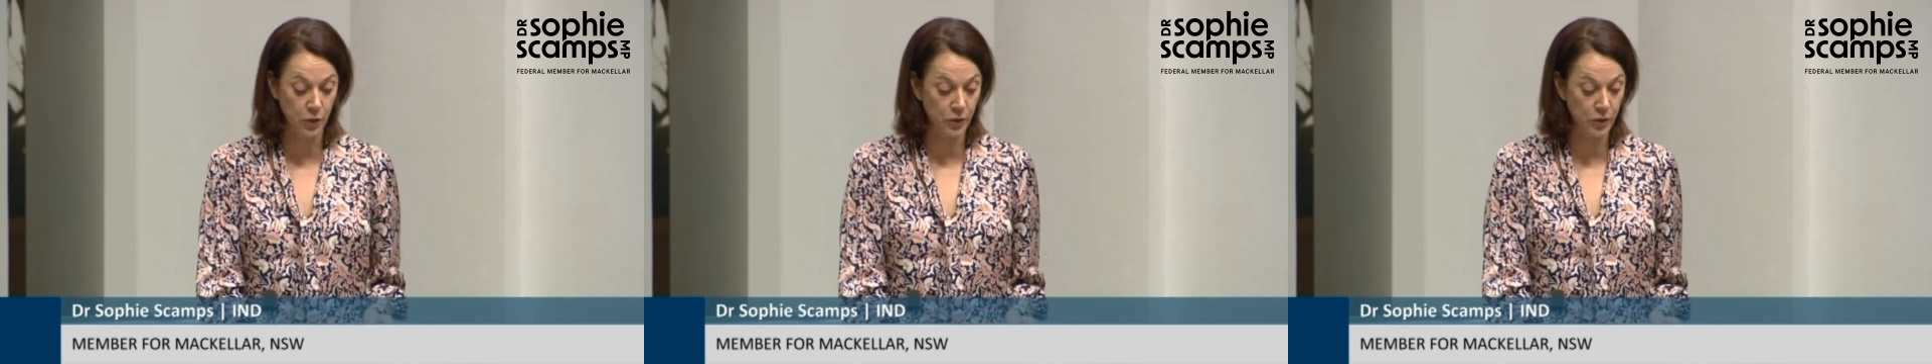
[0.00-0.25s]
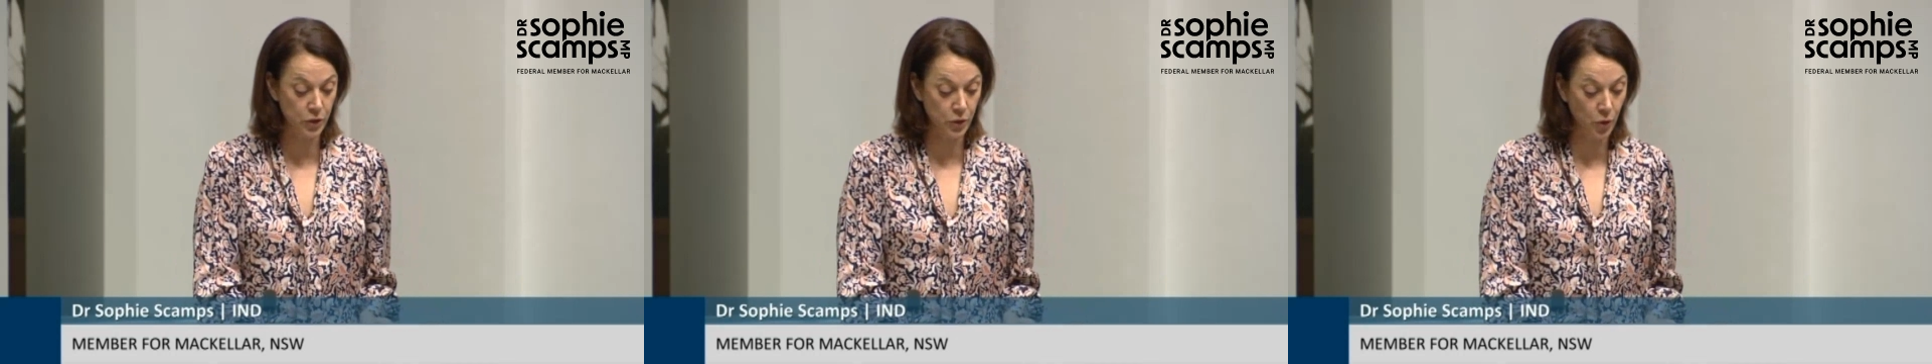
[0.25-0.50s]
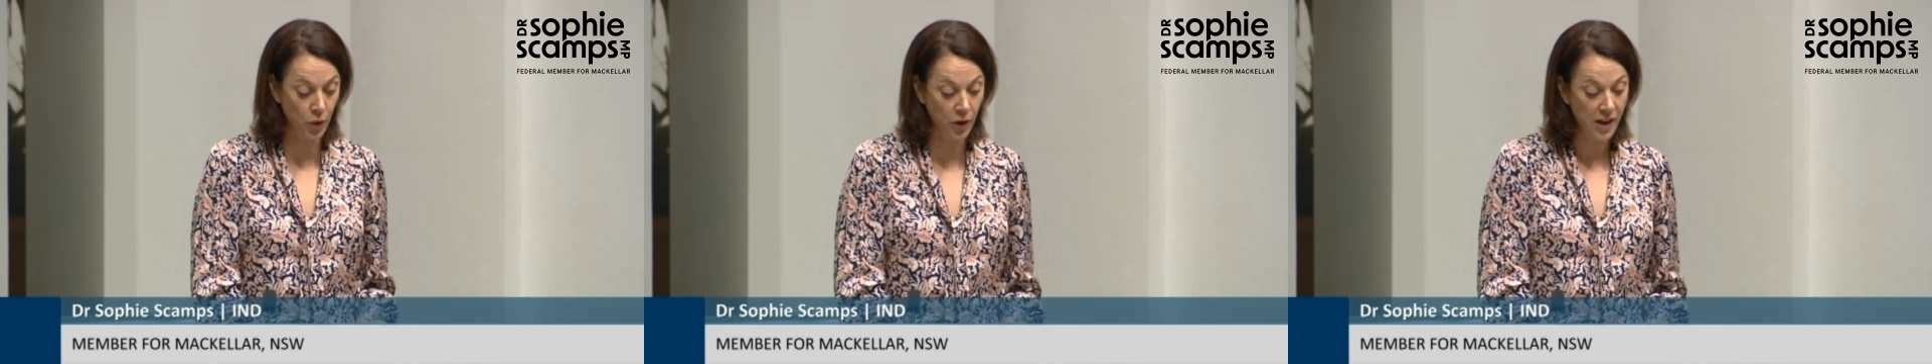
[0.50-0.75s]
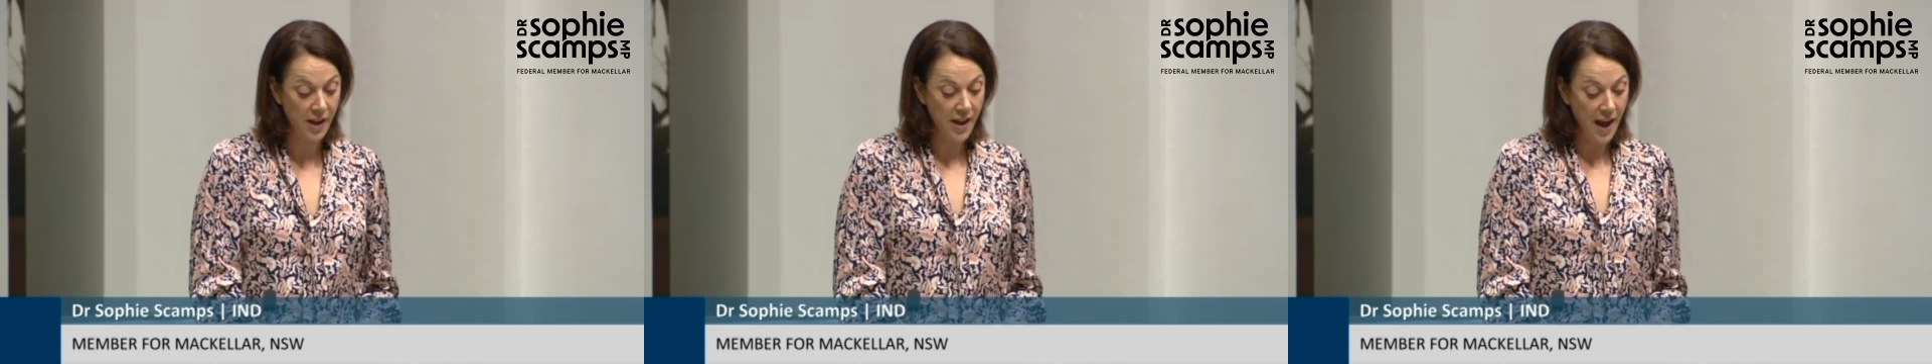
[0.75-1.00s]
ensure
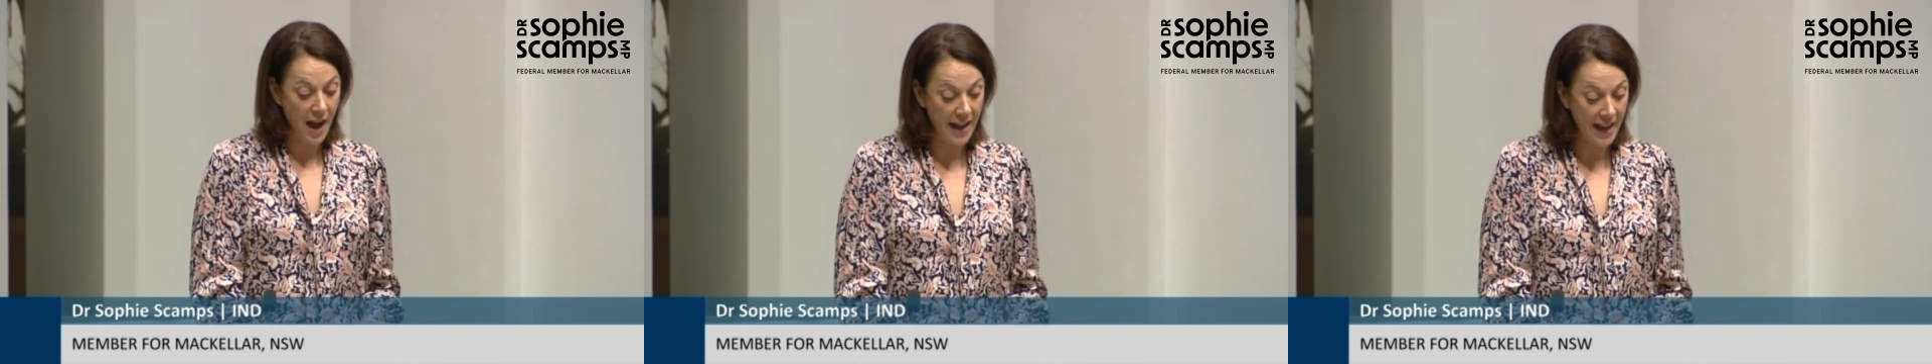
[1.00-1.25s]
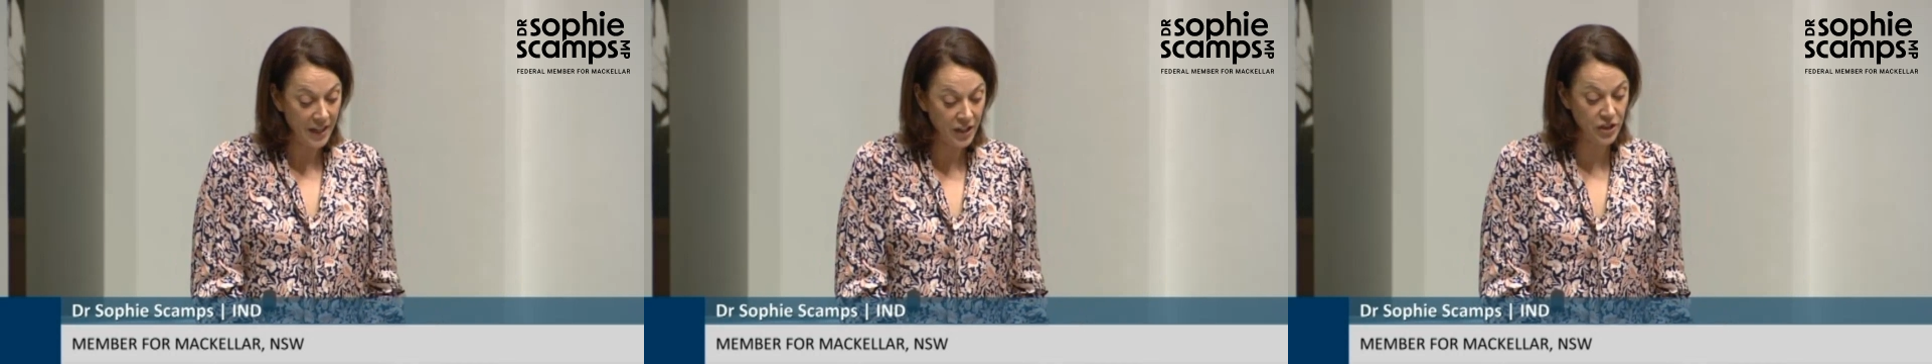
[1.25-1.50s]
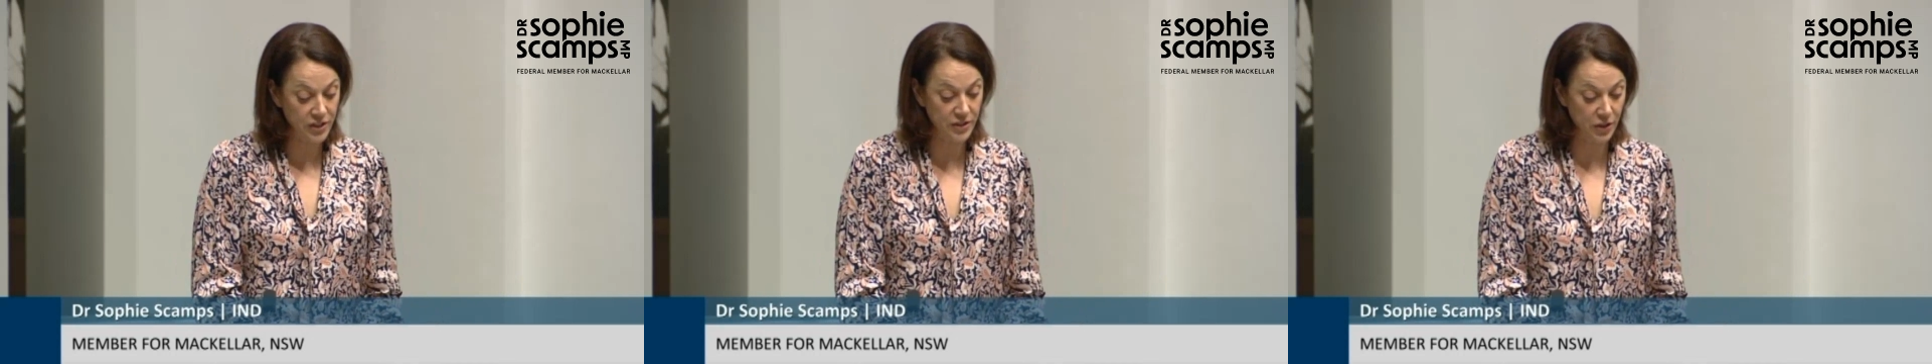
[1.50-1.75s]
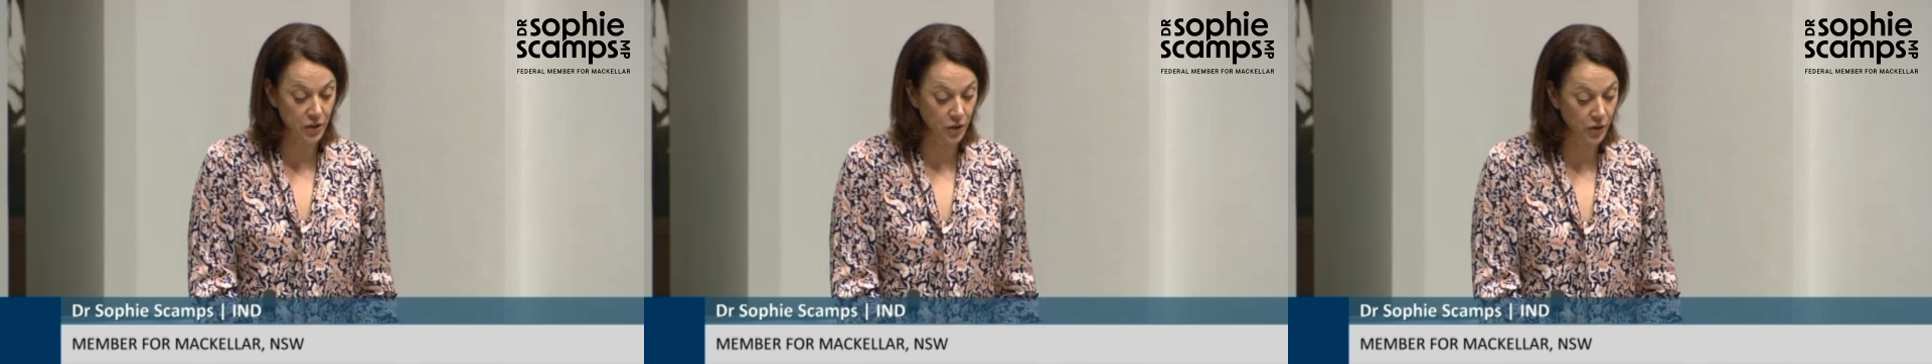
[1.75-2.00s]
our energy
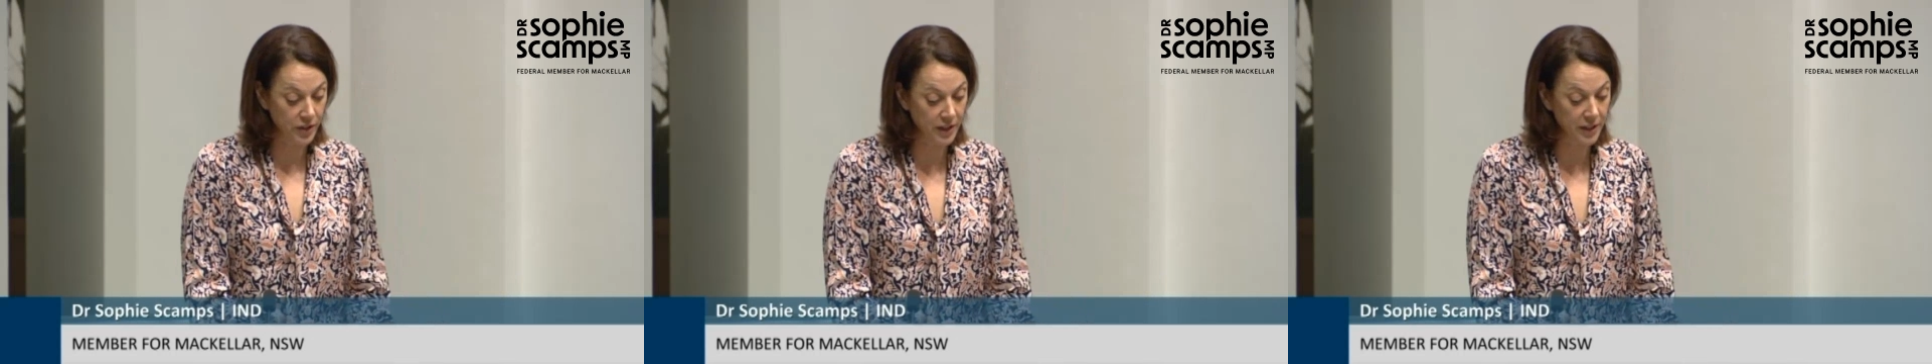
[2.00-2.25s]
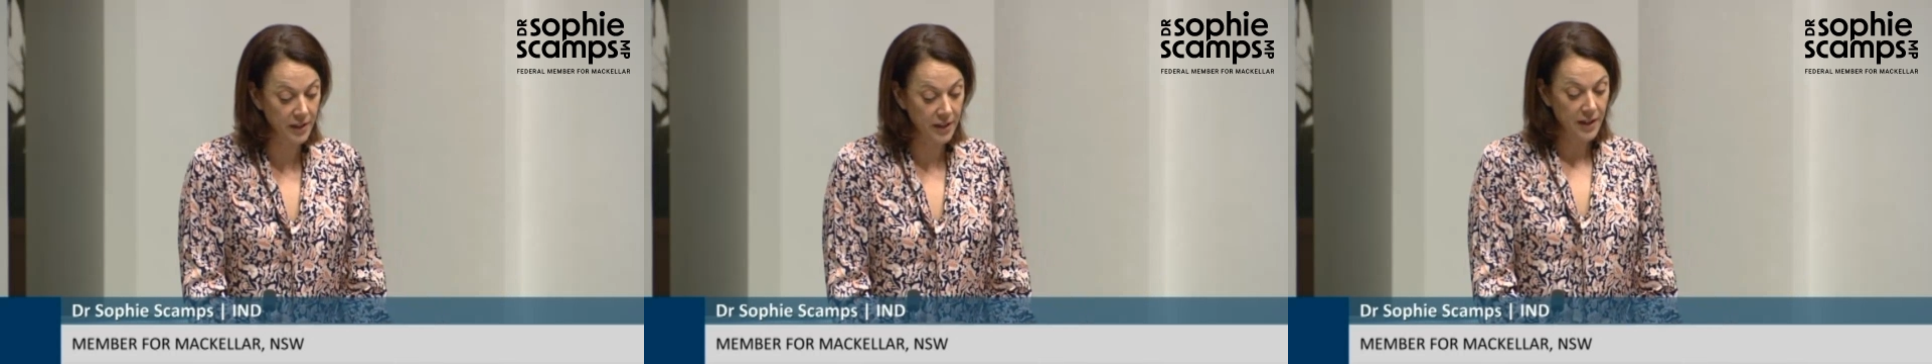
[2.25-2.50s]
security